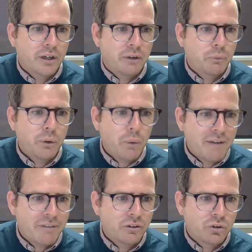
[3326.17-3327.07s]
You know, we all
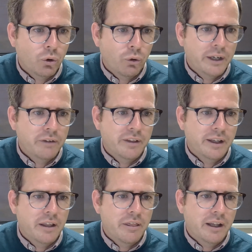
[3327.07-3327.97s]
have that story of
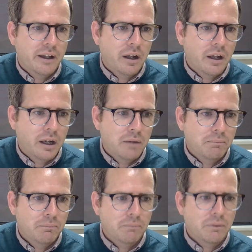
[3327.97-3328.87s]
the the
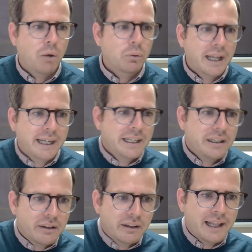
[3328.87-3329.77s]
um, old
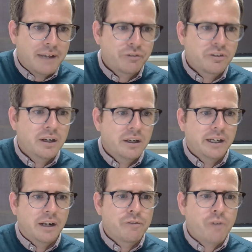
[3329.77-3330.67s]
lady that left,
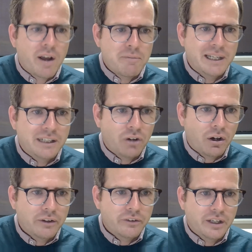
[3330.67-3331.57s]
you know, five million
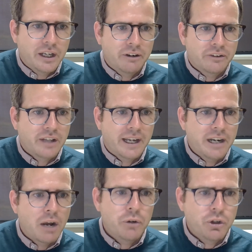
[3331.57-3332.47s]
dollars in her estate.
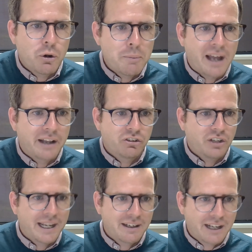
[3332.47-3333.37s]
No one knew about her.
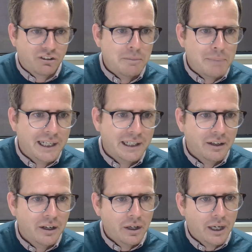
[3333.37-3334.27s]
She hadn't actually
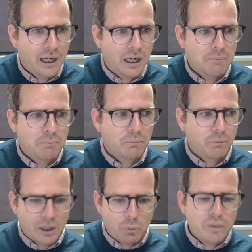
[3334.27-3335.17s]
been, um,
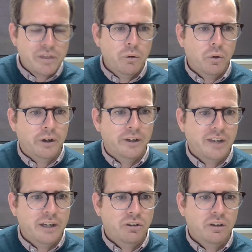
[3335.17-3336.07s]
you know, with the
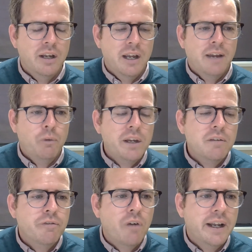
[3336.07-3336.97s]
organisation. We
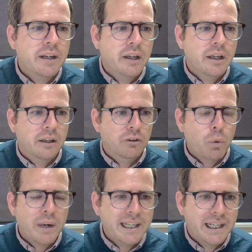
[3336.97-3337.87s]
can find her
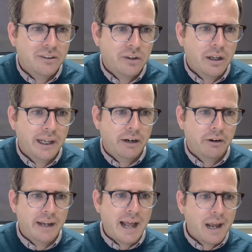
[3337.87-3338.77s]
20 years earlier
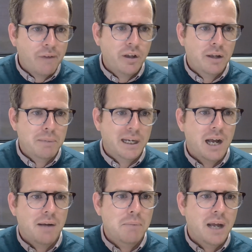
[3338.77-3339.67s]
and have her
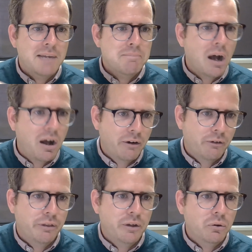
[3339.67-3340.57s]
become a
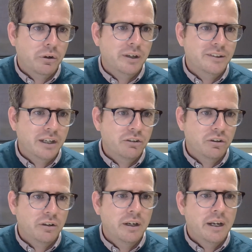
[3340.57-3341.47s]
partner of the
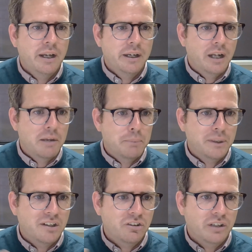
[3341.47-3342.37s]
organisation. You know,
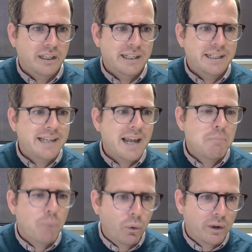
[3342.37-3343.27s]
potentially get
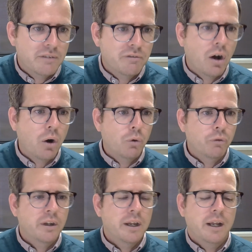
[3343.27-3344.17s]
more
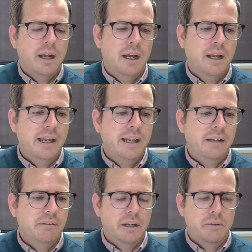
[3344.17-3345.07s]
involved. Uh,
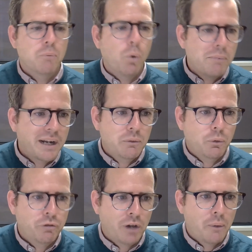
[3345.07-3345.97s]
it, you know, more money
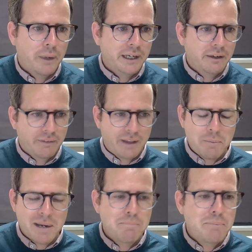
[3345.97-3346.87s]
will flow in. There'll
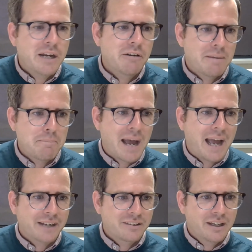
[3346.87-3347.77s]
be a bigger
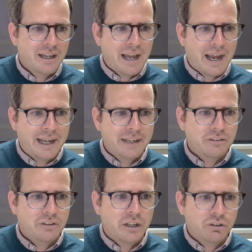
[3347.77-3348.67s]
impact,
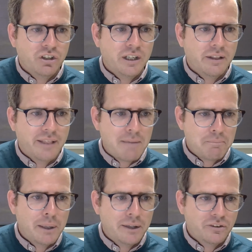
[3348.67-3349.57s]
and you know, she
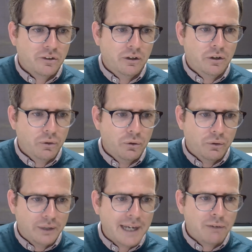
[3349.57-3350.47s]
that person
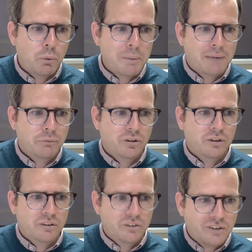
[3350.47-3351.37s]
who gave would be able
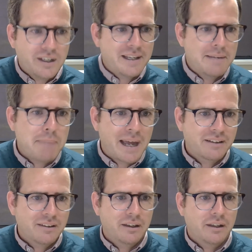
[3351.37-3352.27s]
to see the
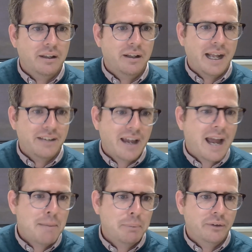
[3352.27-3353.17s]
impact as it
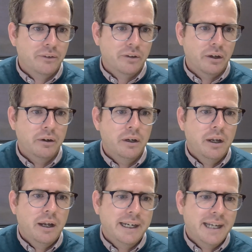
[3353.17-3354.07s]
happens. So
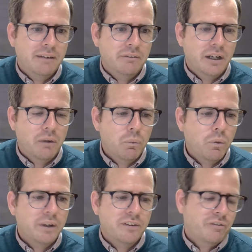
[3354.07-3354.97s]
again, you know,
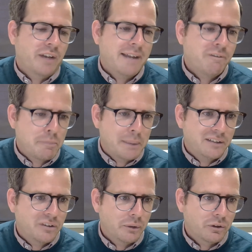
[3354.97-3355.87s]
what is philanthropy
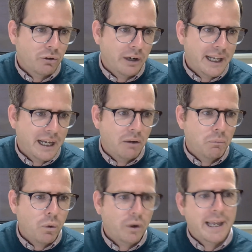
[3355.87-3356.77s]
to us right now?
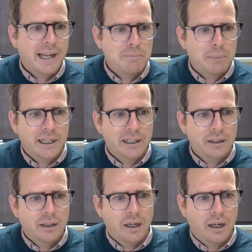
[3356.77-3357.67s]
What can it be?
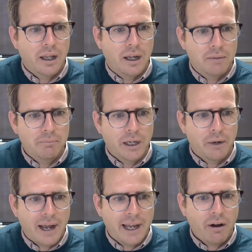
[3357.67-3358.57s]
Uh, um, you
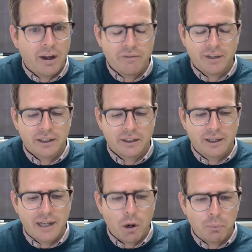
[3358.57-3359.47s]
know, AI, I think,
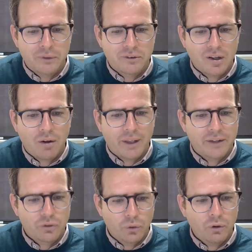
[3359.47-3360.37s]
can help us tell
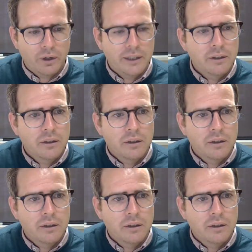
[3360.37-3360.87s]
that story.